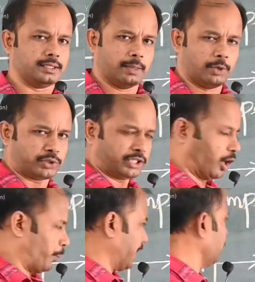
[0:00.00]
about the
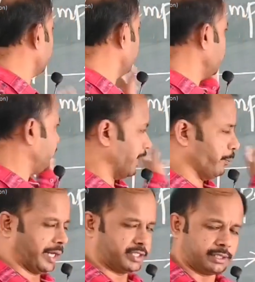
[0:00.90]
topic
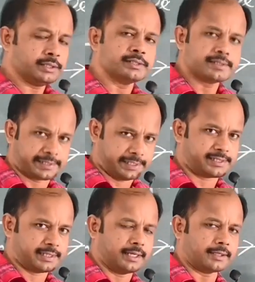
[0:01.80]
temperature
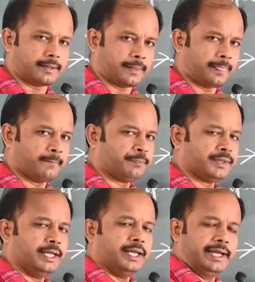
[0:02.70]
sensor.
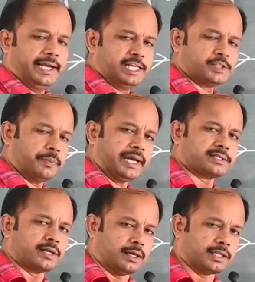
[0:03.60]
It is
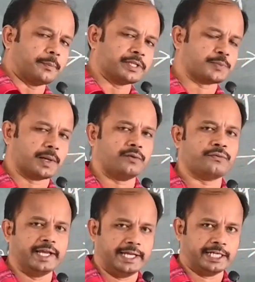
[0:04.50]
based on the principle
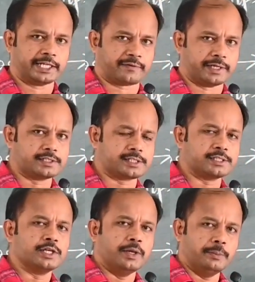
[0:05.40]
of interference
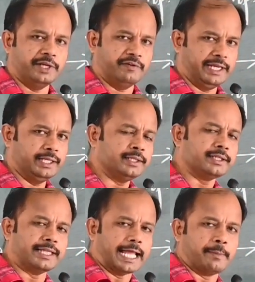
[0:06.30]

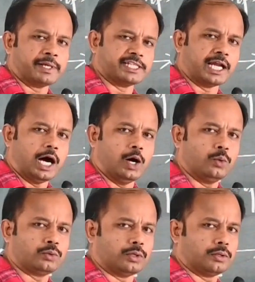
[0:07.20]
between the emerging
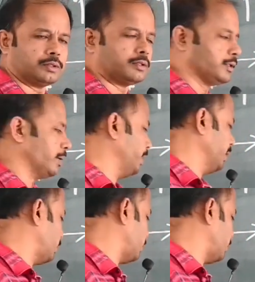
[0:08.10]
out the beam